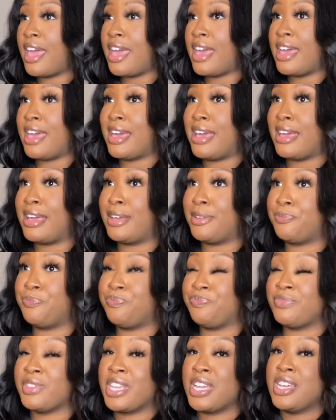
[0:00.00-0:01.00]
a
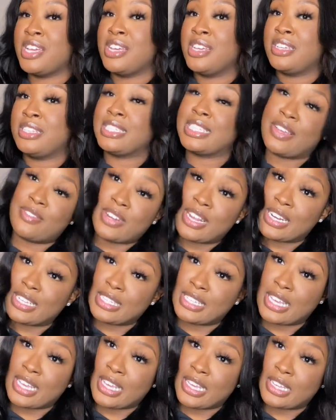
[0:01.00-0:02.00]
7 out of
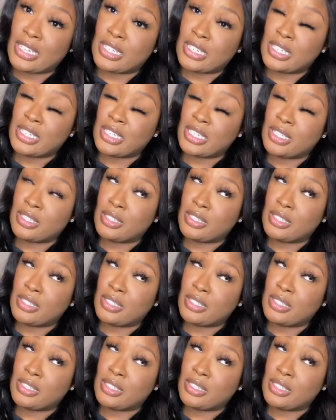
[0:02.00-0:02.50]
10.